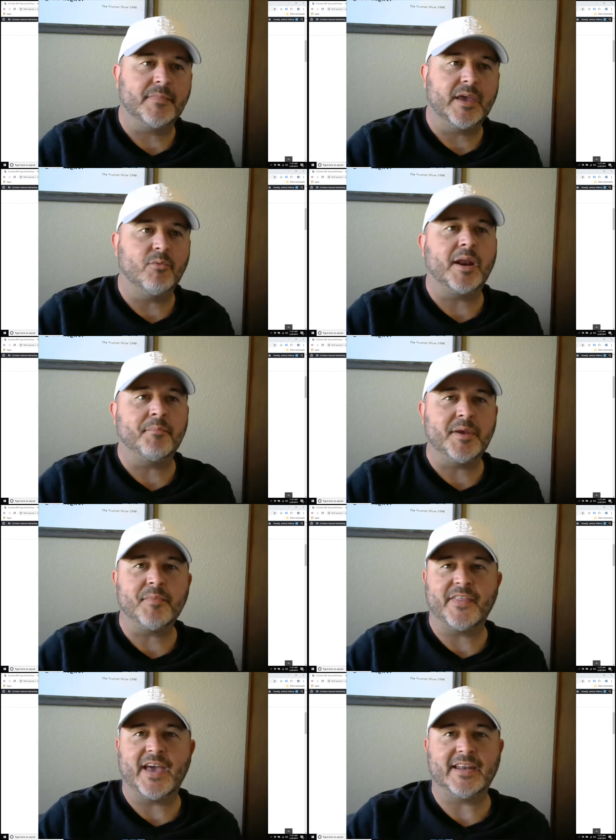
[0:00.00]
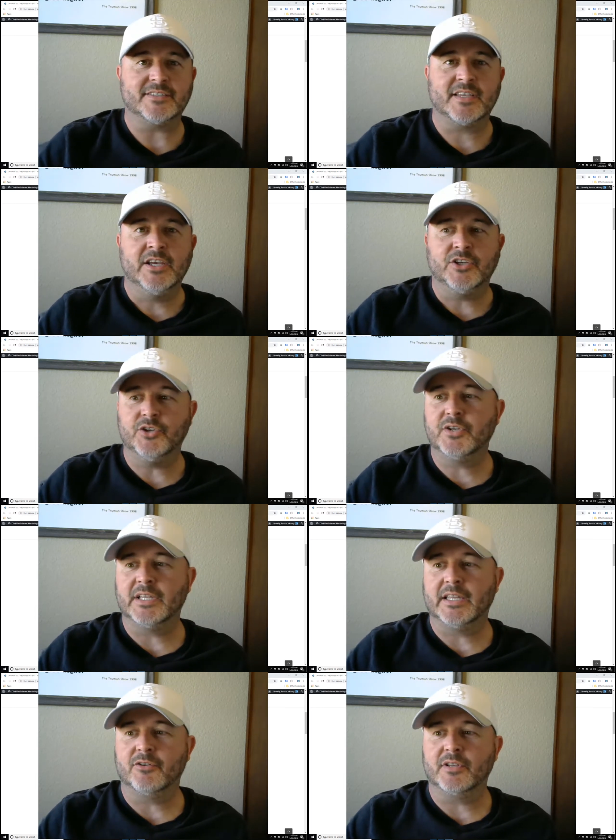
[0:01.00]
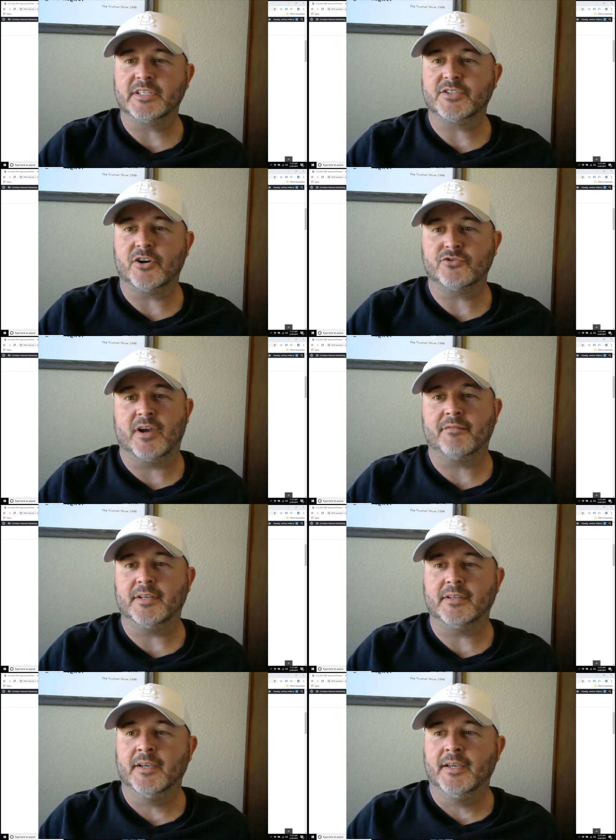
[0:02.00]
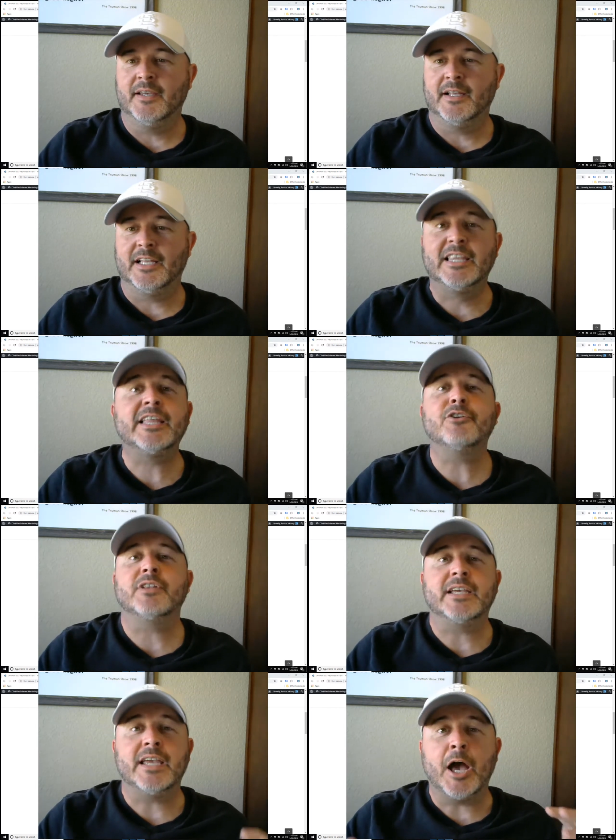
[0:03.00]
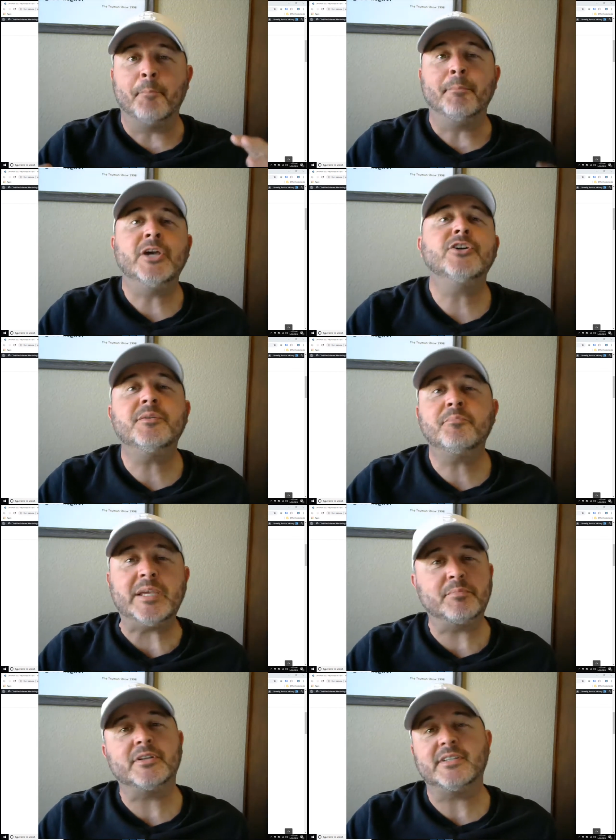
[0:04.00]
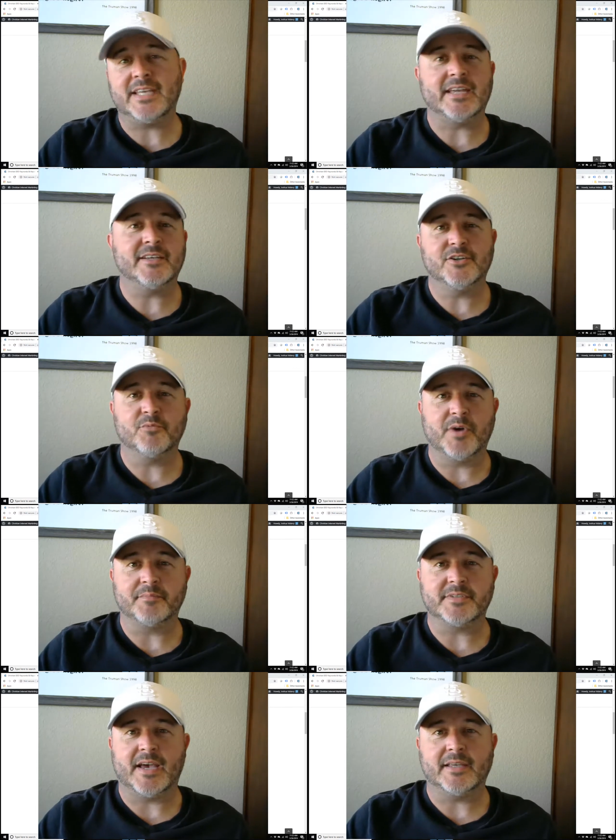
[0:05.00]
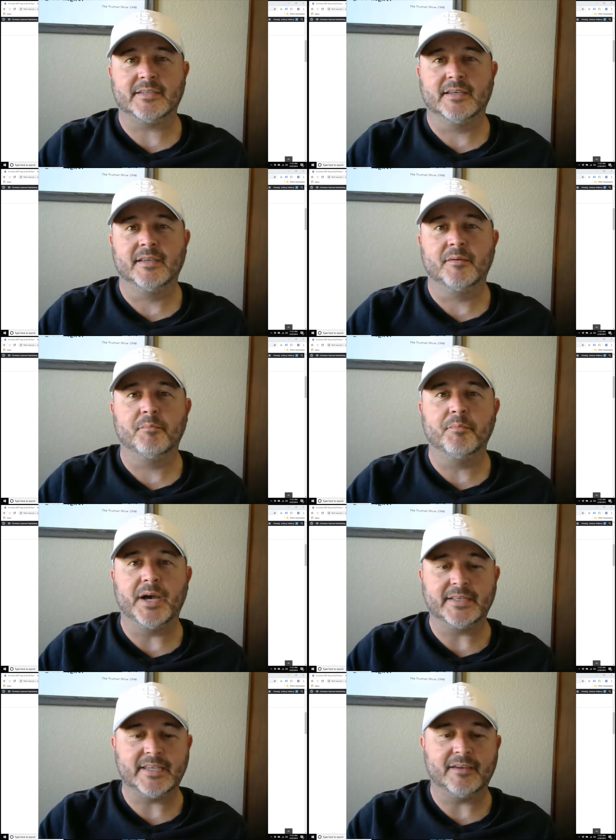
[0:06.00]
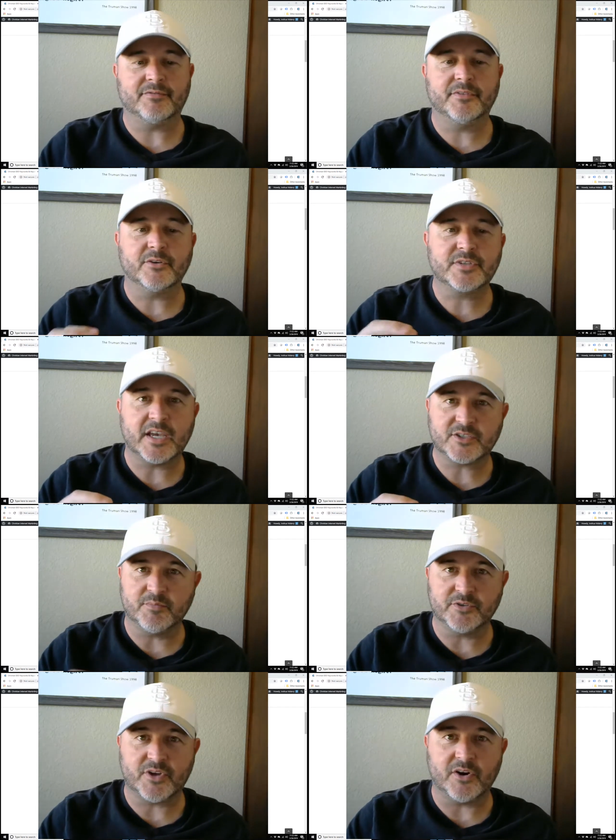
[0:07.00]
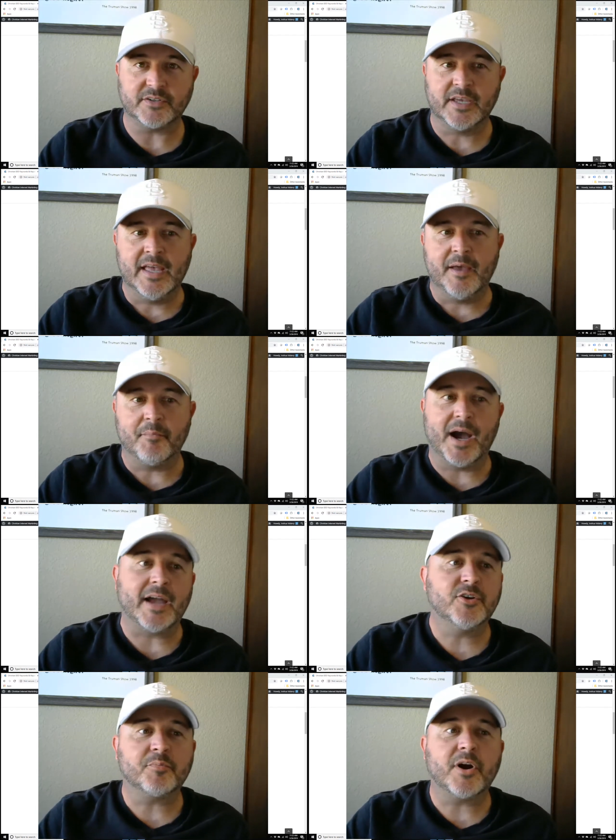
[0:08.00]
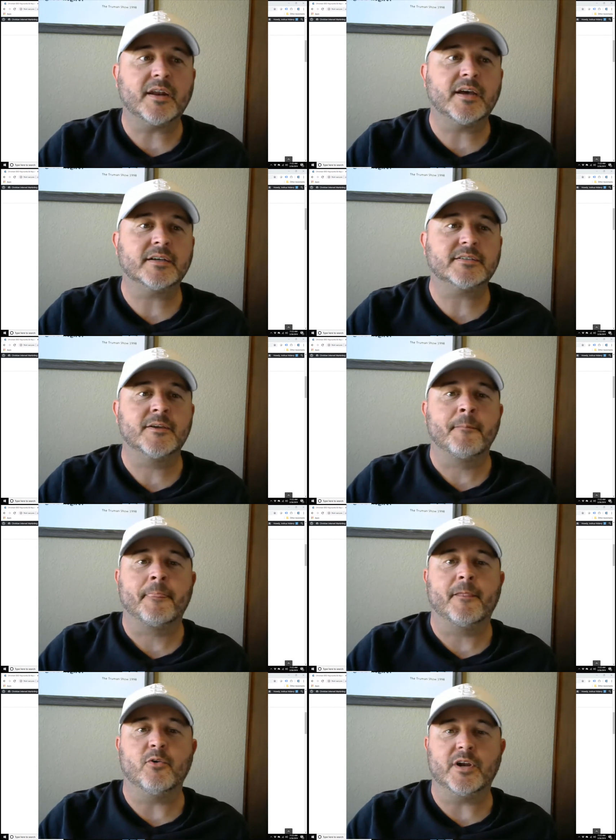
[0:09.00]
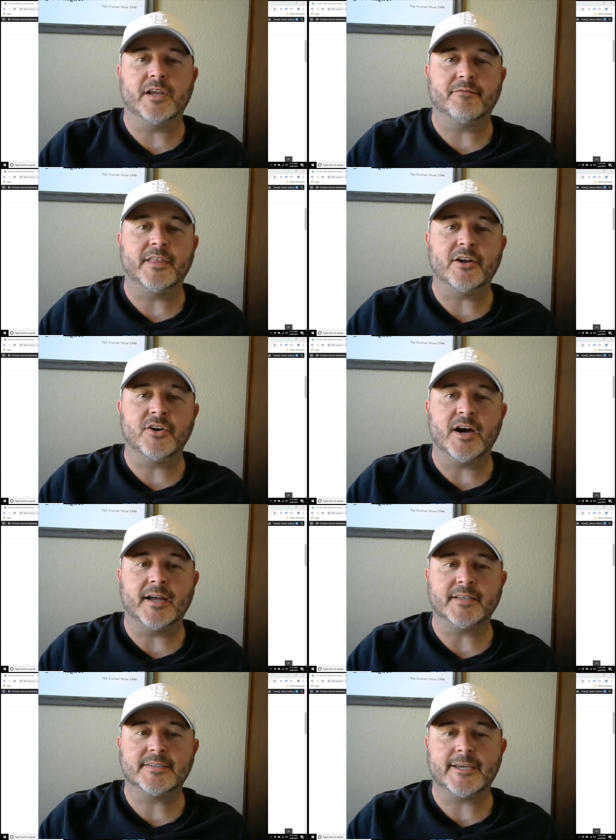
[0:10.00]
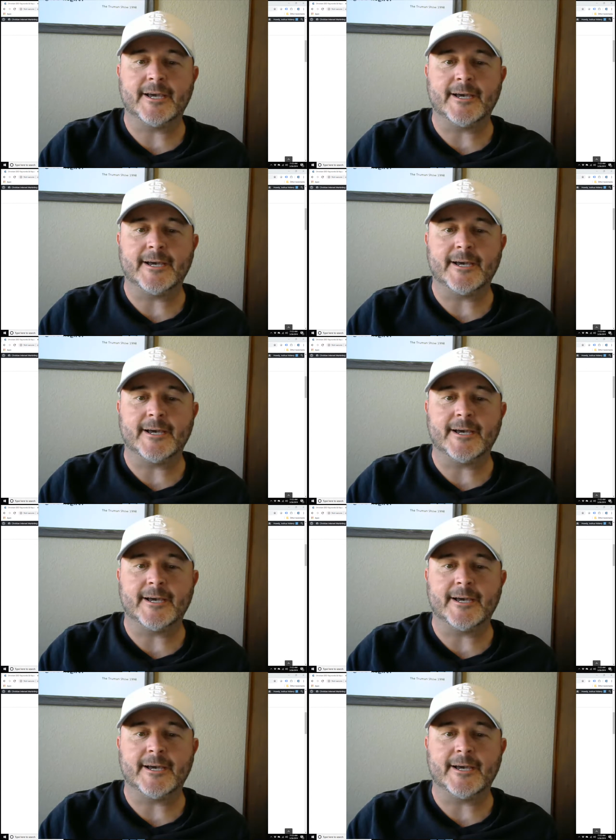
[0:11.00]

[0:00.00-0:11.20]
And what I mean by that is you can literally start driving literally 1 million people a day to your website. But if those customers aren't buying your products, or if they're not